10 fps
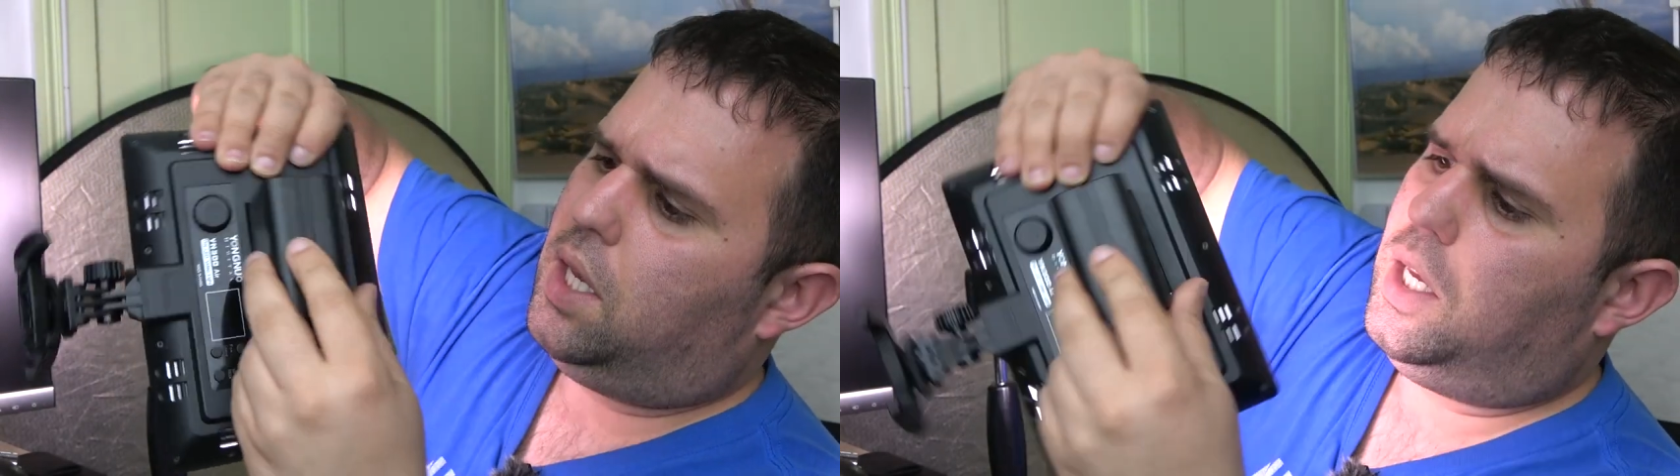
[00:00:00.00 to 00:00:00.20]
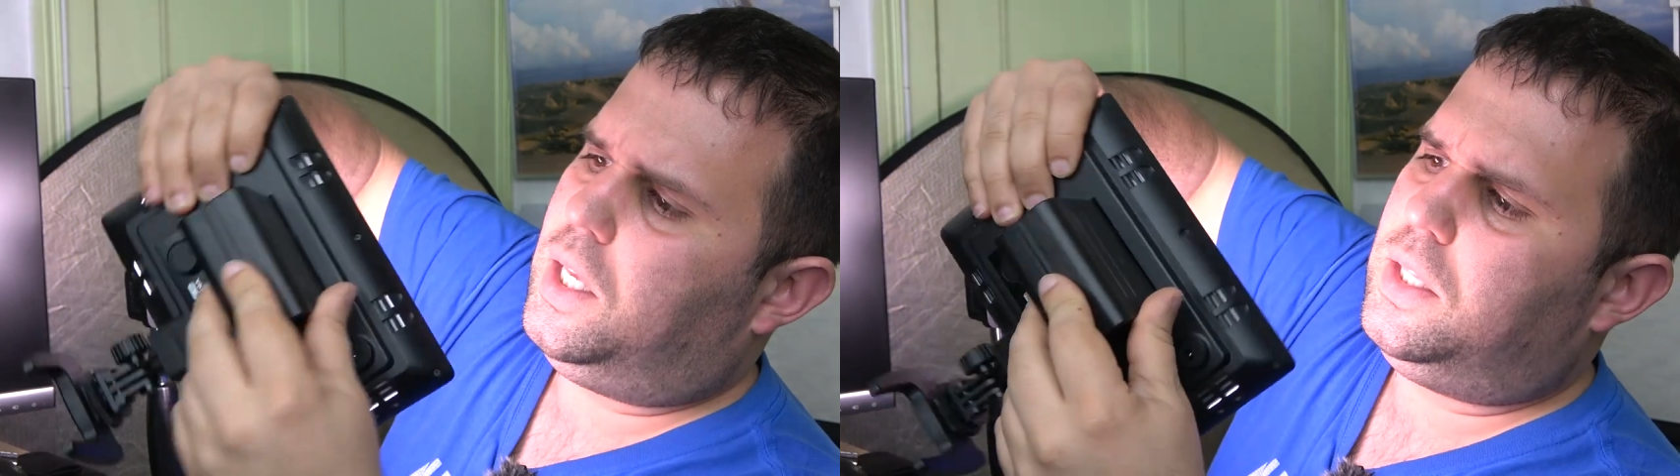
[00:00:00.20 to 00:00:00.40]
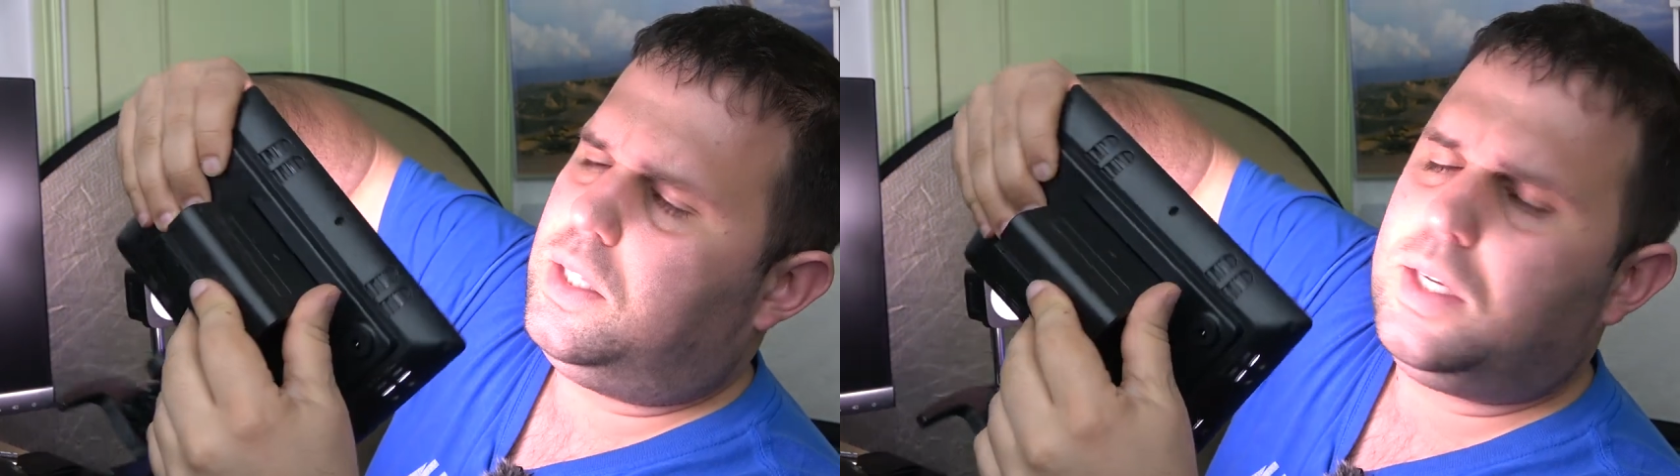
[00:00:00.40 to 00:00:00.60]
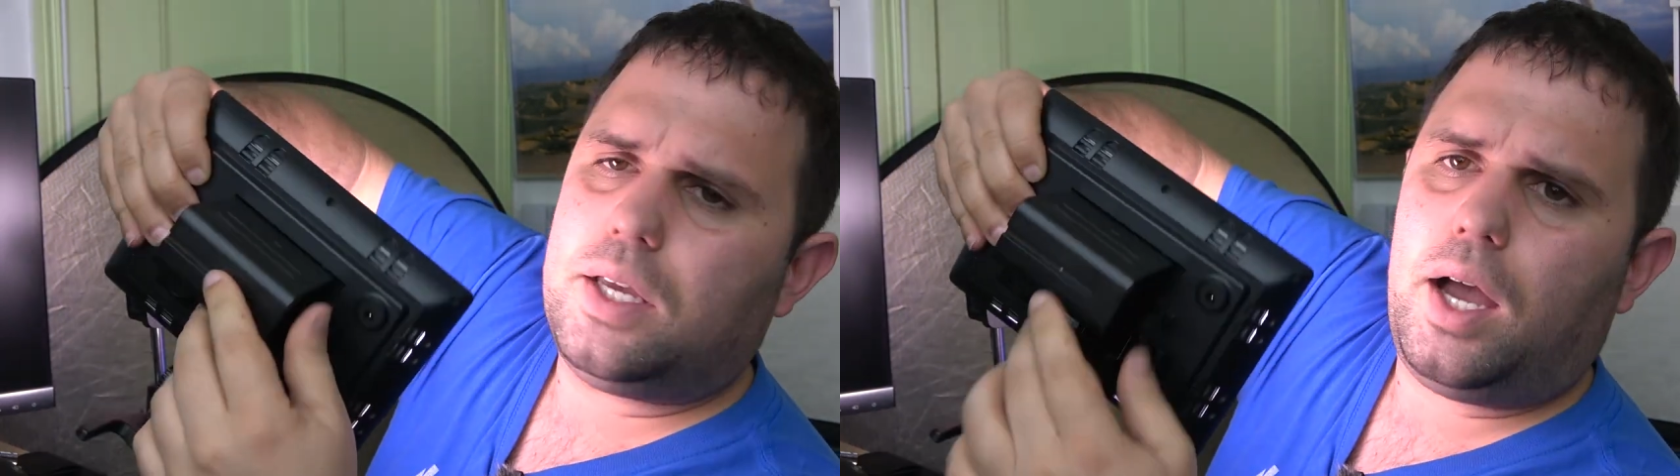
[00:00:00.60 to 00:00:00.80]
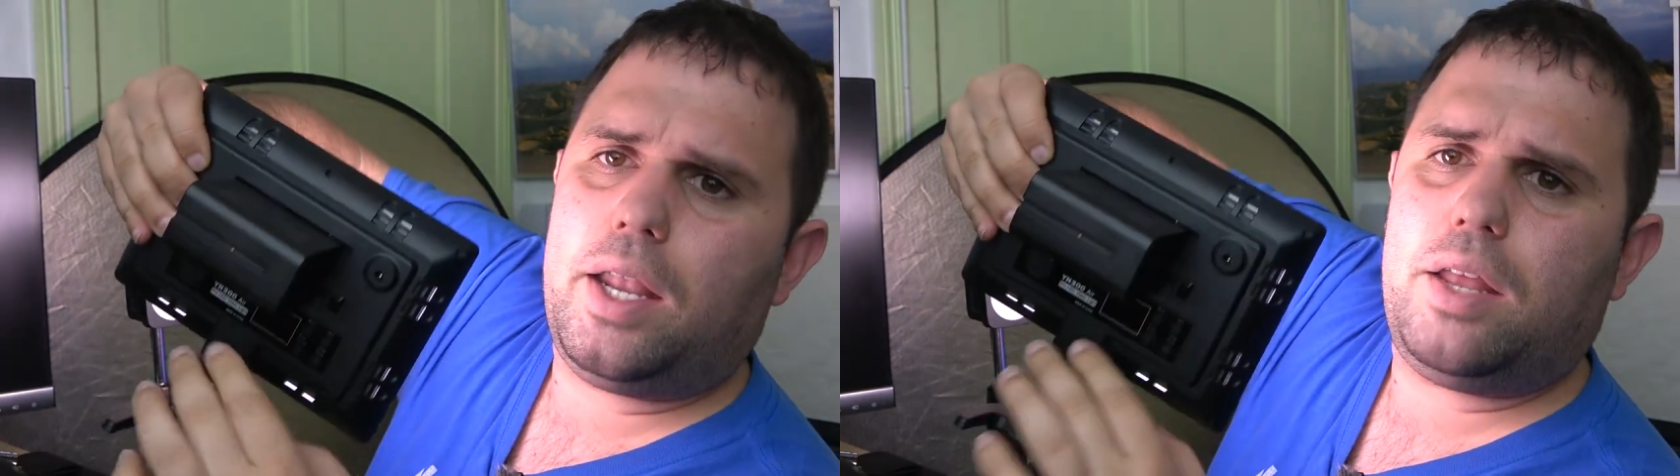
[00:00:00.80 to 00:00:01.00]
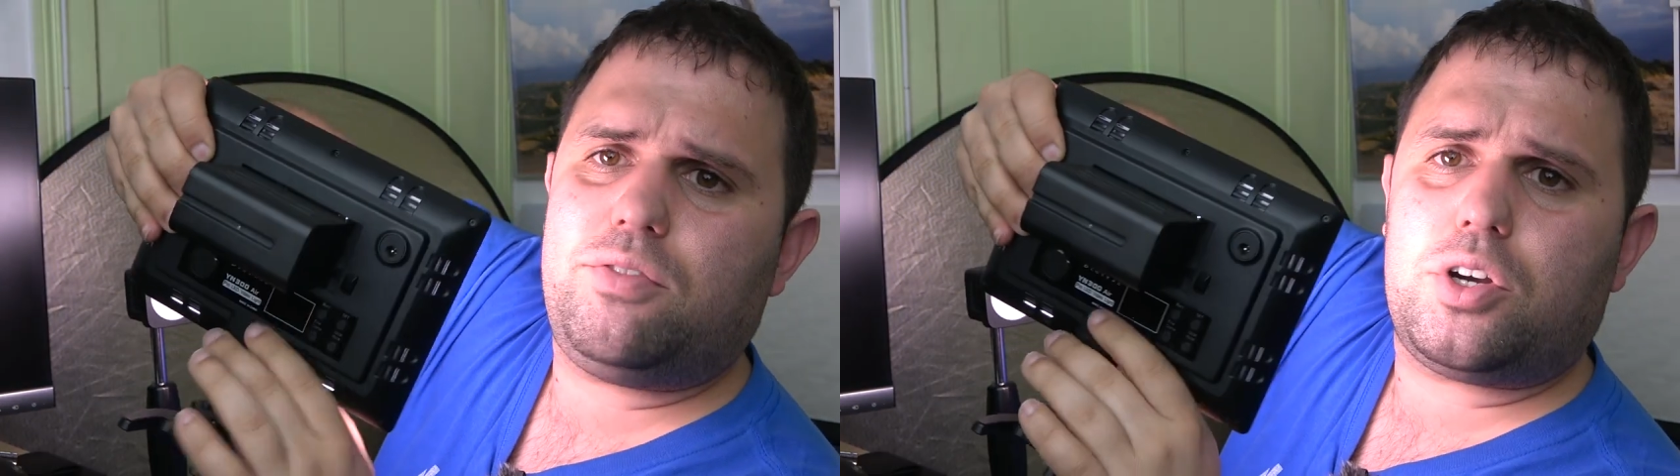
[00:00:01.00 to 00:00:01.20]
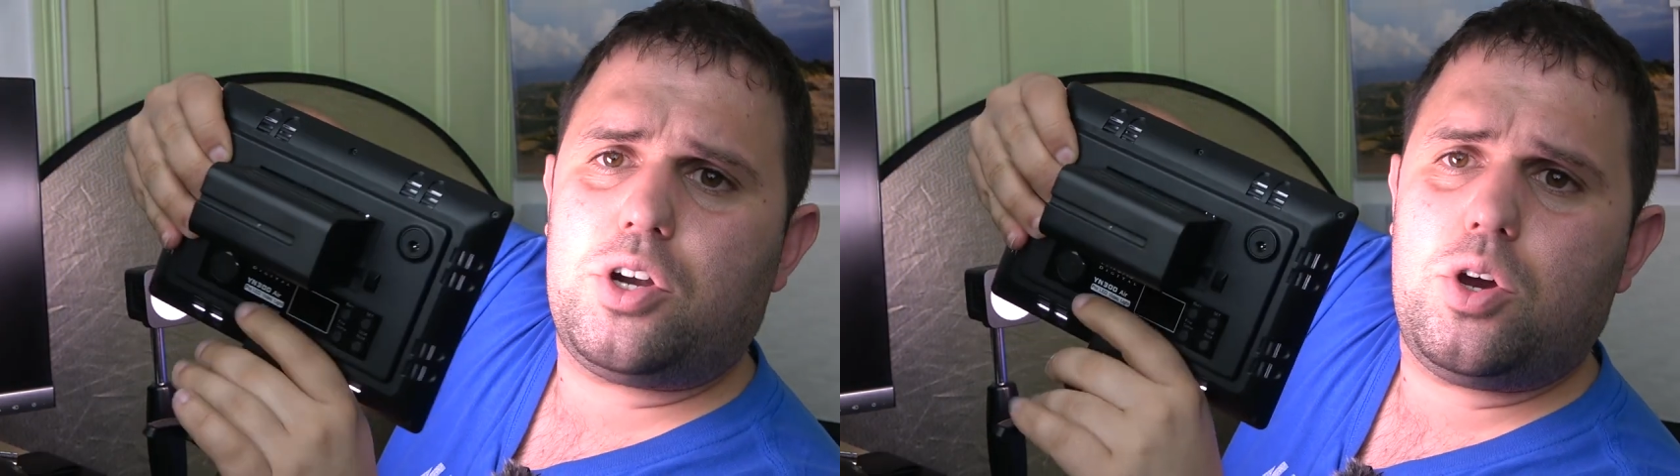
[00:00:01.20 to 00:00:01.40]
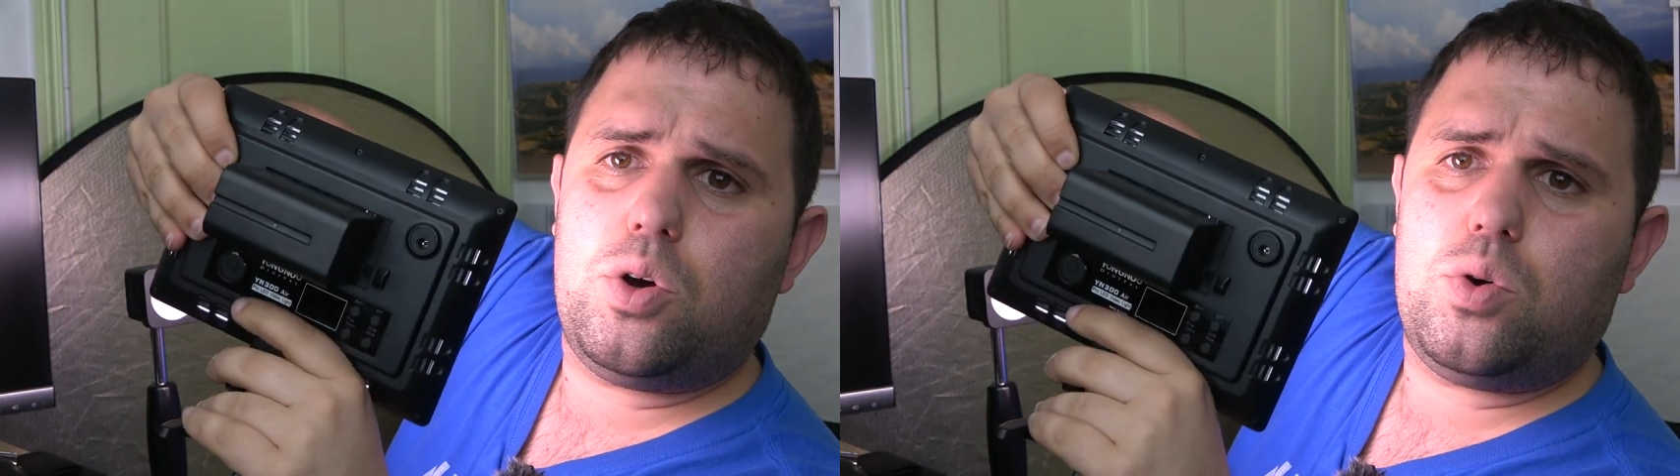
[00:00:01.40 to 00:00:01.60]
and I never
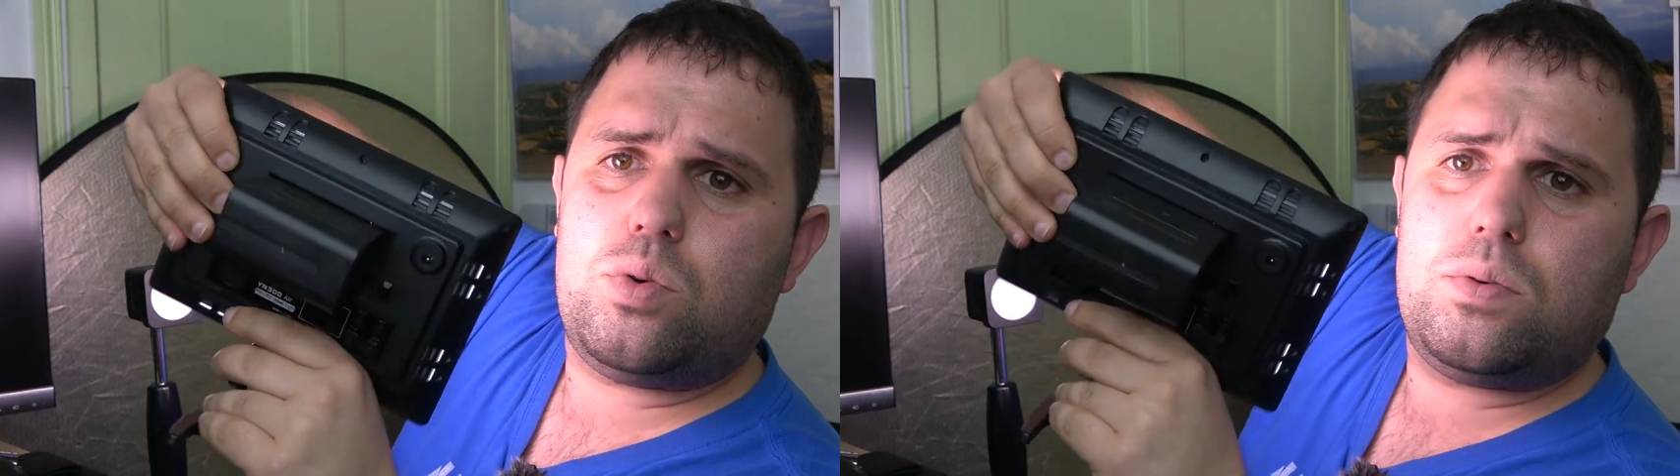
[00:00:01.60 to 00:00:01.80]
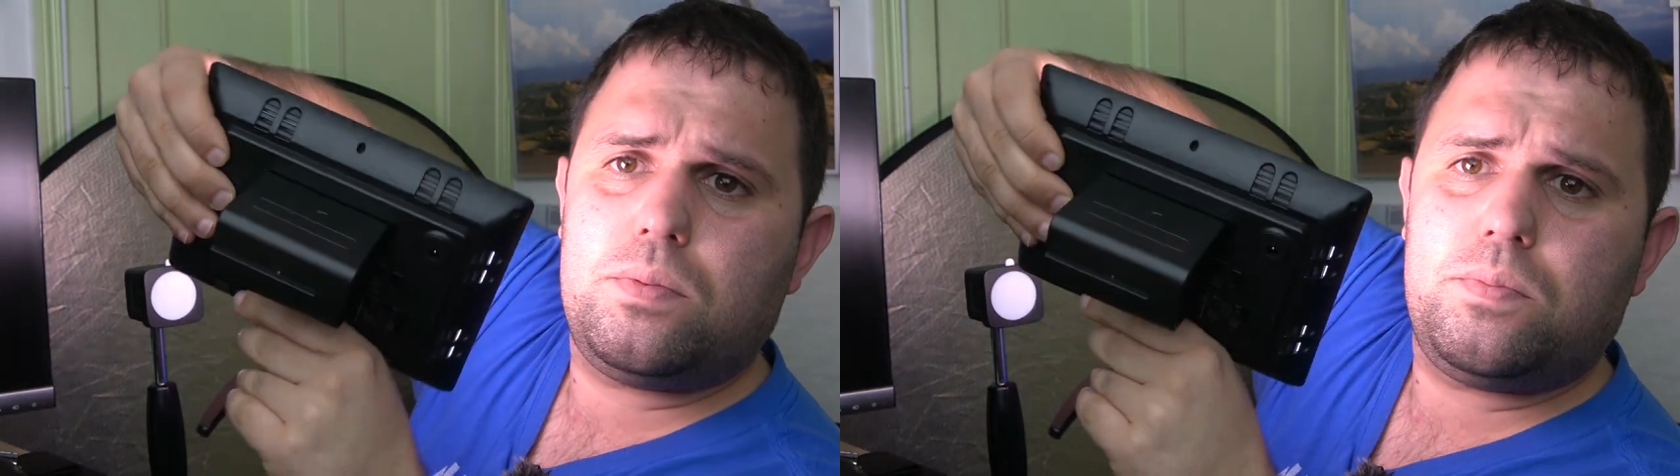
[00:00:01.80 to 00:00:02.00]
know